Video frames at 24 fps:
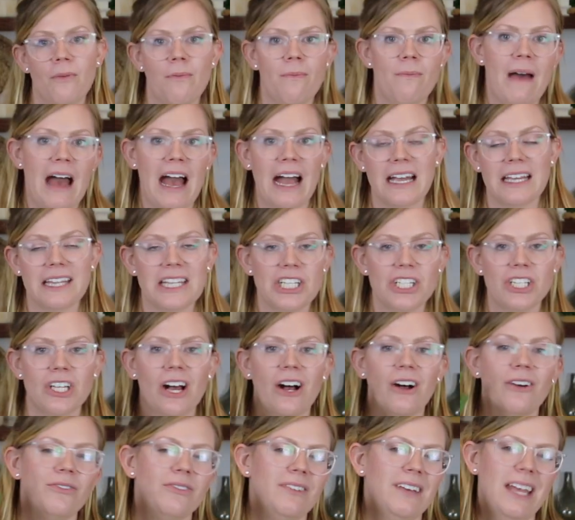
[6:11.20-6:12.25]
back in the
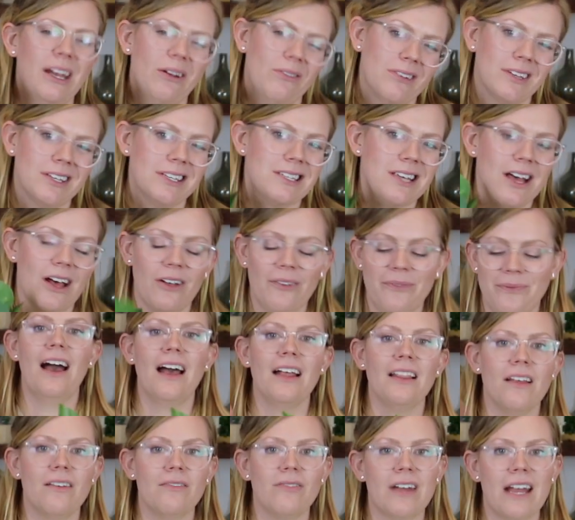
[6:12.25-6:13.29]
shelf, you can't really tell.
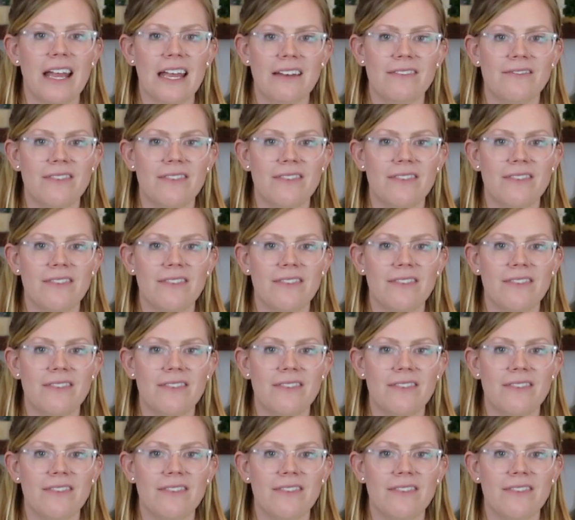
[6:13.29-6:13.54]
I love when I can